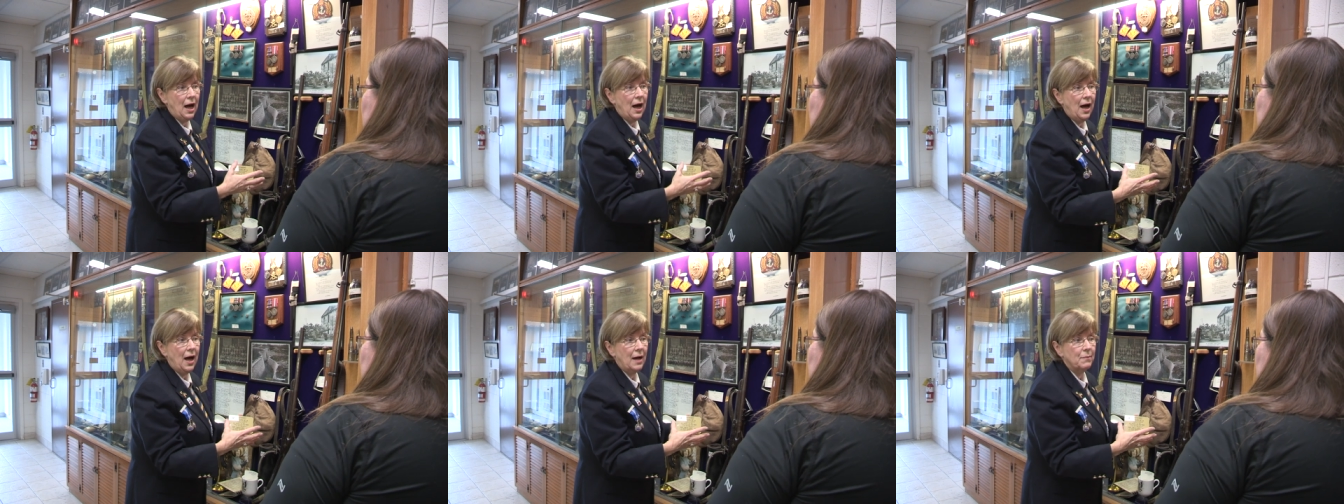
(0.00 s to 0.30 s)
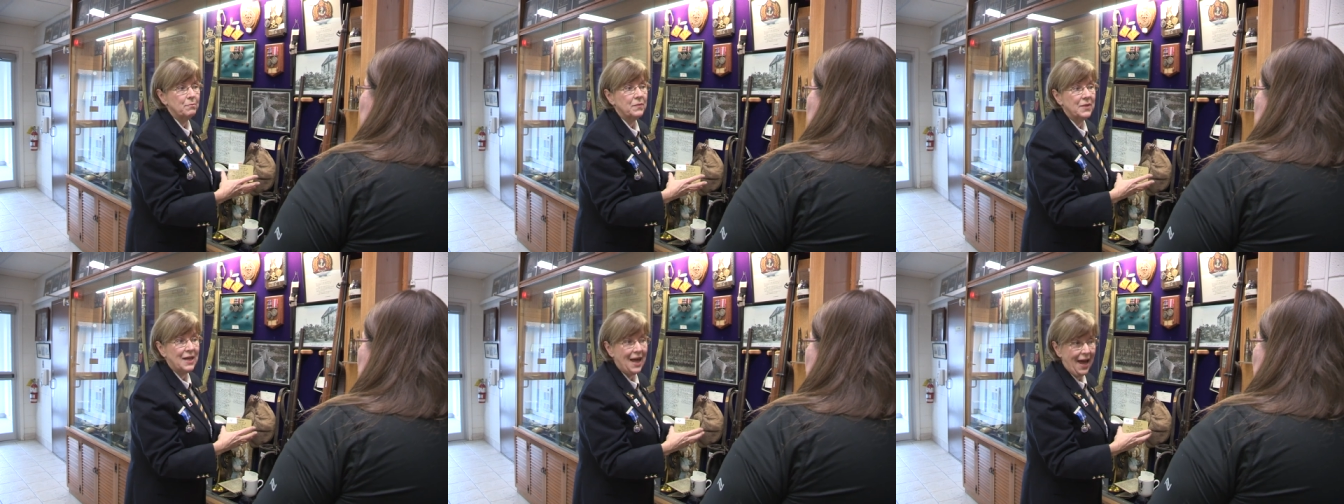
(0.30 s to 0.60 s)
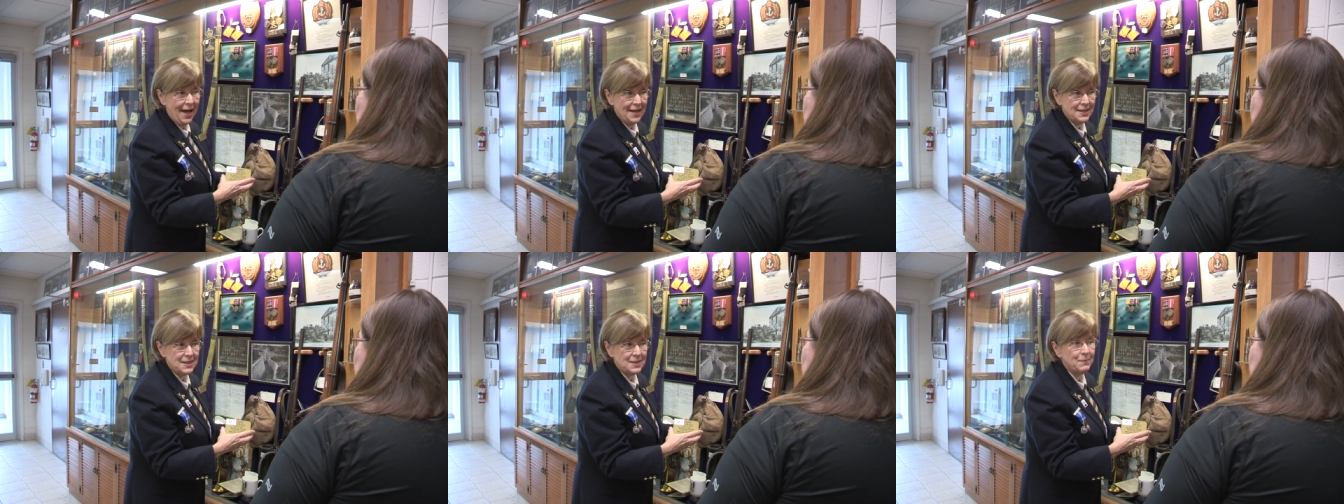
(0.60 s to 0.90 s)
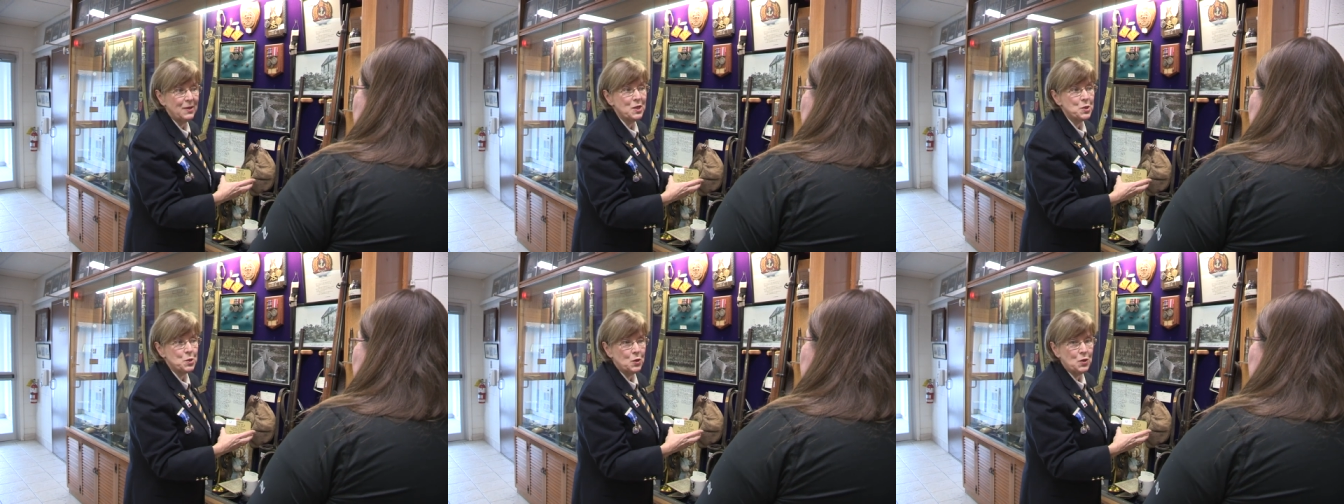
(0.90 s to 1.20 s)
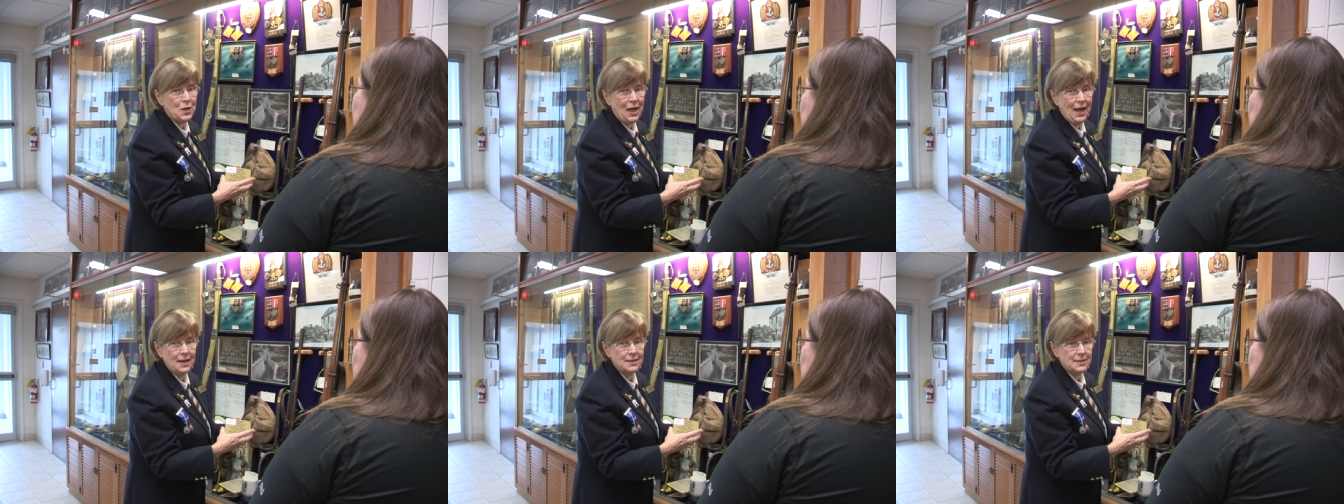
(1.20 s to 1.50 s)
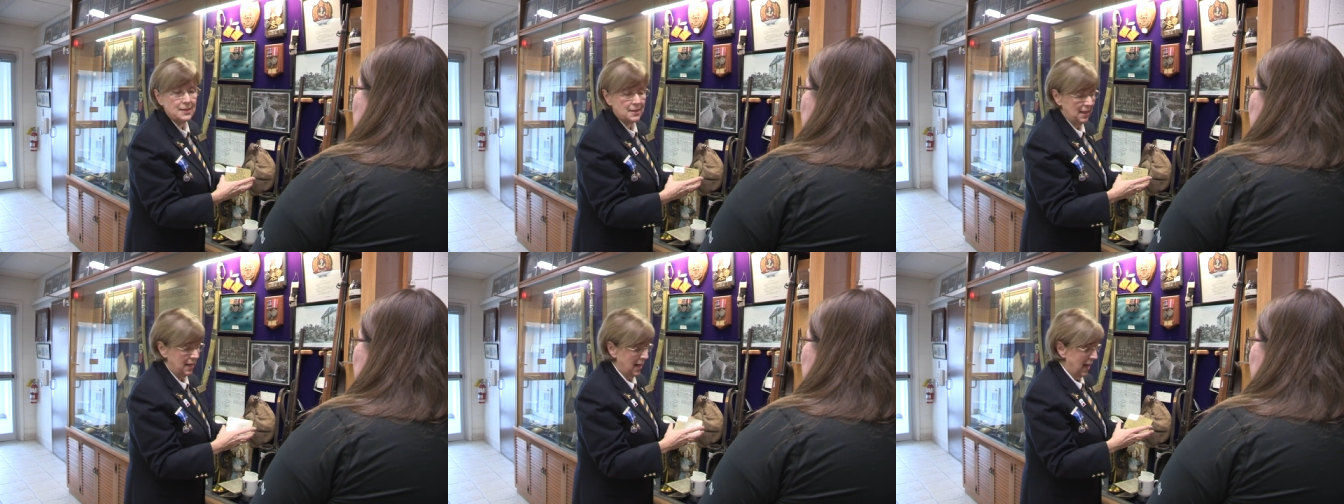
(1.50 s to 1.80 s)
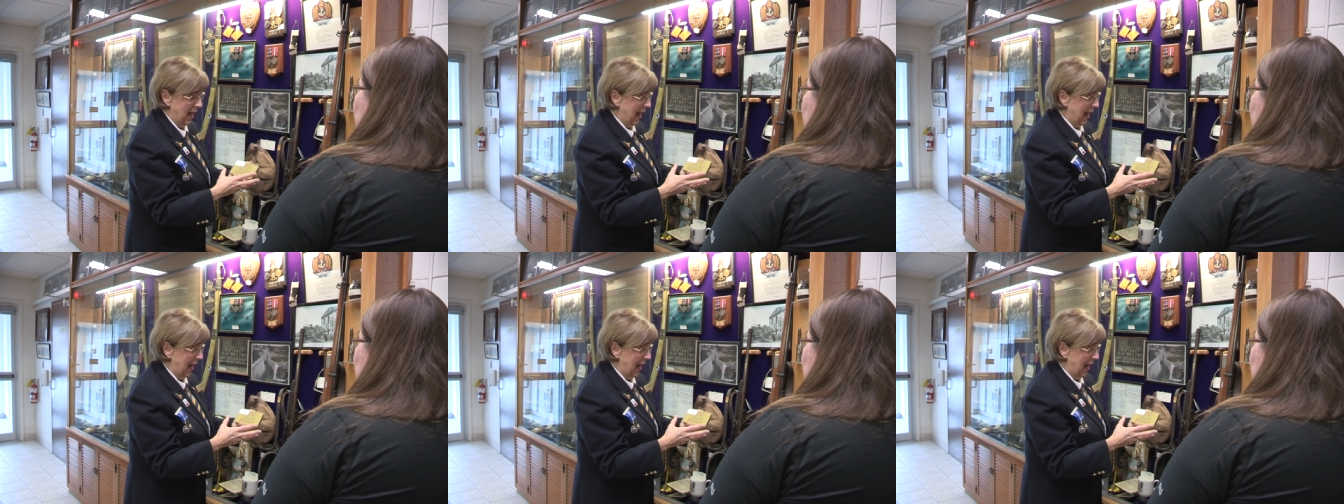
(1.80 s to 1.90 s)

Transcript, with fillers: um, gas, mustard gas,